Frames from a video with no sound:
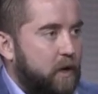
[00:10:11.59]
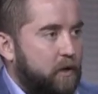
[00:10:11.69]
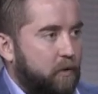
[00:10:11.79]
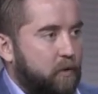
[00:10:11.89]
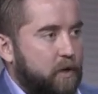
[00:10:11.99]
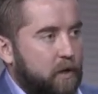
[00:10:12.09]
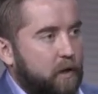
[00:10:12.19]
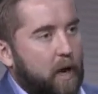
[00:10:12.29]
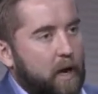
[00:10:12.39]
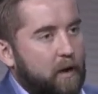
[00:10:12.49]
So we're
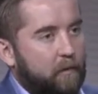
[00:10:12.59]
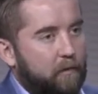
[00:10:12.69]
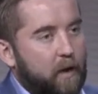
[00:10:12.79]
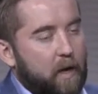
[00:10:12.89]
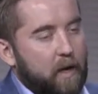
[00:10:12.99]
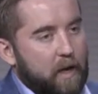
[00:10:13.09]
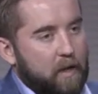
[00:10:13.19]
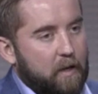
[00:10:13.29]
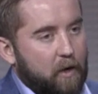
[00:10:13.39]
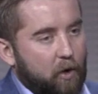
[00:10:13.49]
still kind of
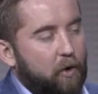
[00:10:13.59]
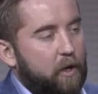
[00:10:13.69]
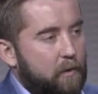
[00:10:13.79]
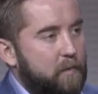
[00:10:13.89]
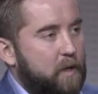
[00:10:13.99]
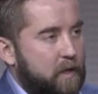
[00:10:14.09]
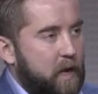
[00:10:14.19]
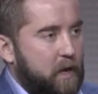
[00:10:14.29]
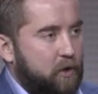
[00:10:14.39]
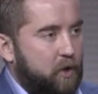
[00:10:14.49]
in the early to mid
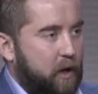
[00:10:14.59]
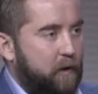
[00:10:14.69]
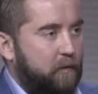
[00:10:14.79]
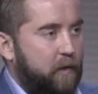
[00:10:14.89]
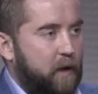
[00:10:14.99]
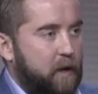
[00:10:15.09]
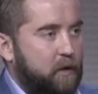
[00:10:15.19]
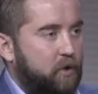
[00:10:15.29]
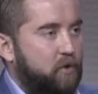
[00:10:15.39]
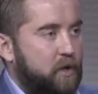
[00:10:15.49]
stage of the
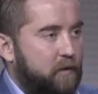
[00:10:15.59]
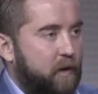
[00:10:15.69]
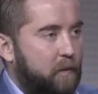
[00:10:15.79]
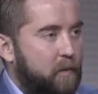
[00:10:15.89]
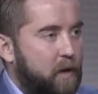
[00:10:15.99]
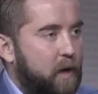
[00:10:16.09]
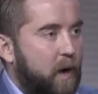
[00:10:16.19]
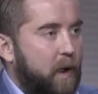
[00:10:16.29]
industry's development,